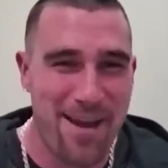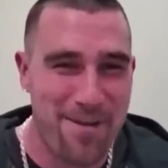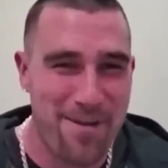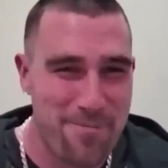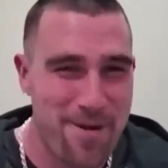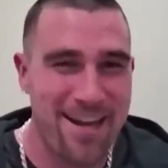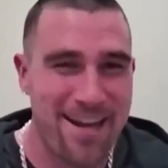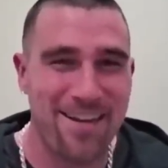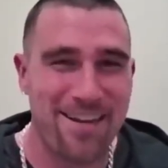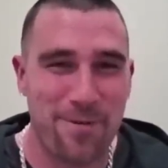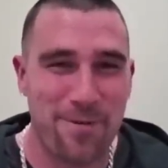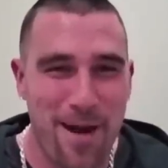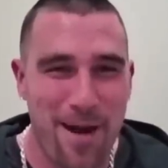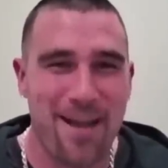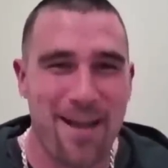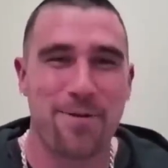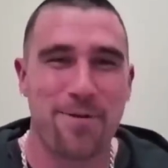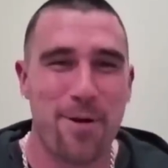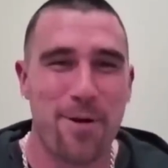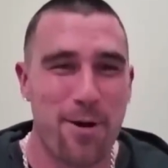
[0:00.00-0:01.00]
I'm ready to
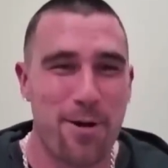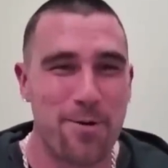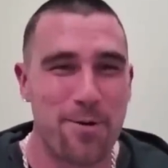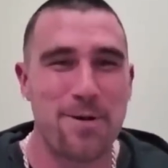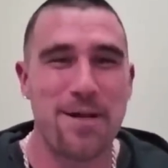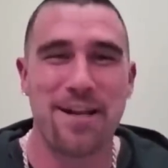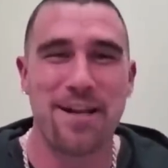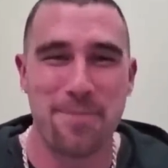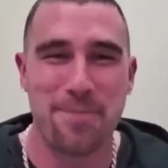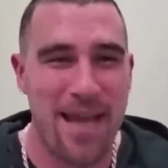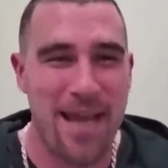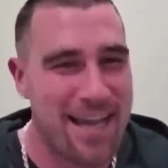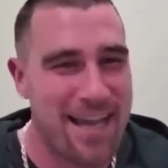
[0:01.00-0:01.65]
rock and roll. You know what I mean?